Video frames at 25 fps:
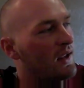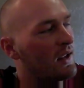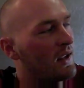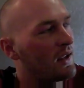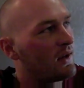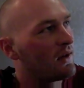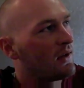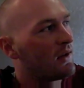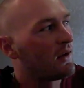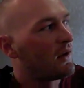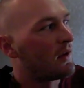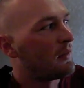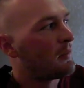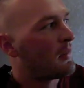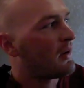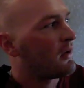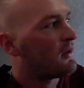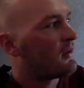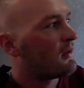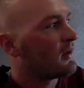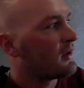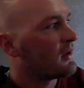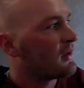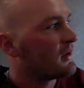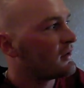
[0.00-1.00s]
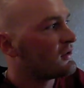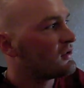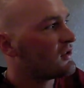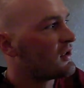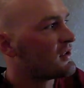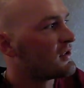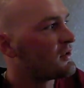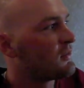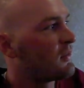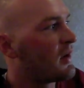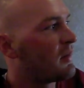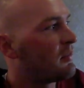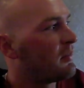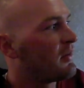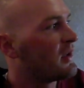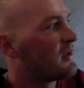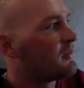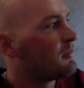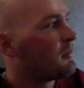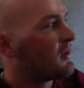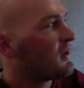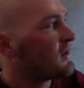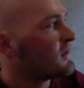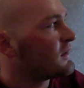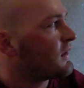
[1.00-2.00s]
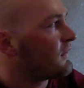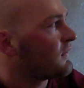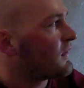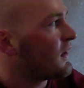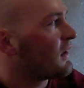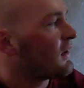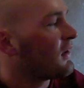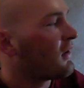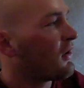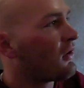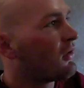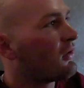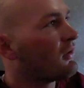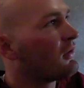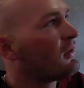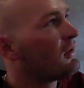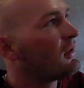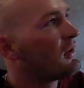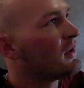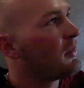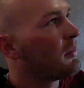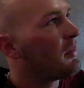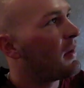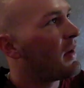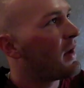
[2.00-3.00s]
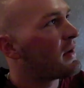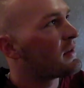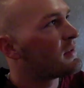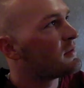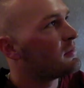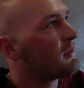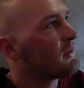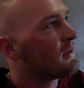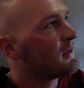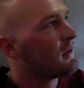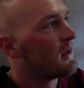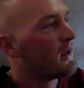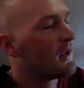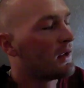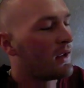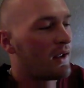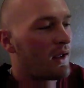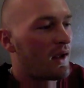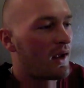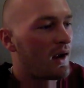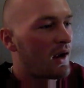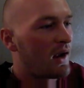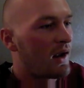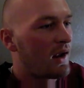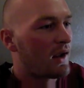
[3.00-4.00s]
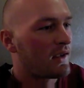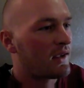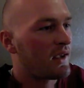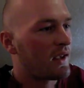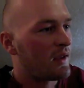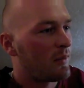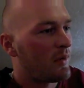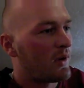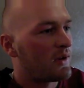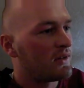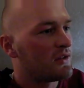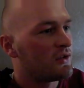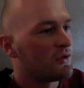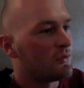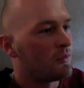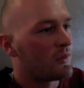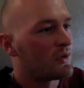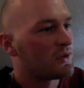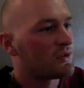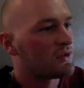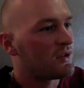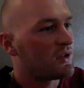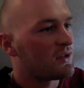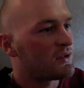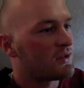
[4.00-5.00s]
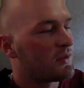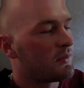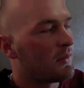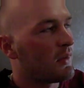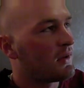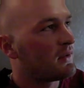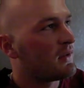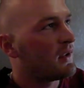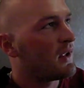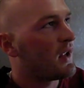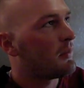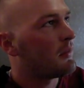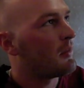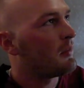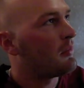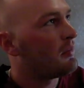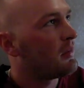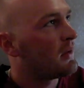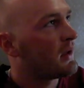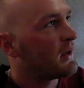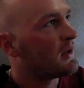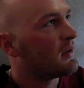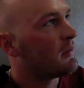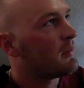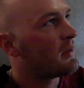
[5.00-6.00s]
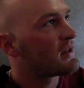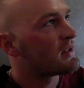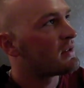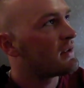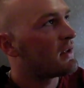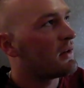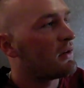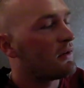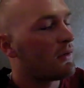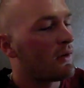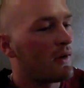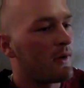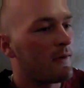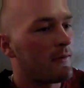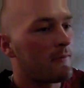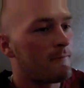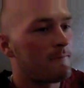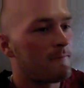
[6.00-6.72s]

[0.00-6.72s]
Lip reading: am I going to change the way I play because I've gotten hurt in the past? But I can't pay too much attention about that. I'm going to play the best I know how.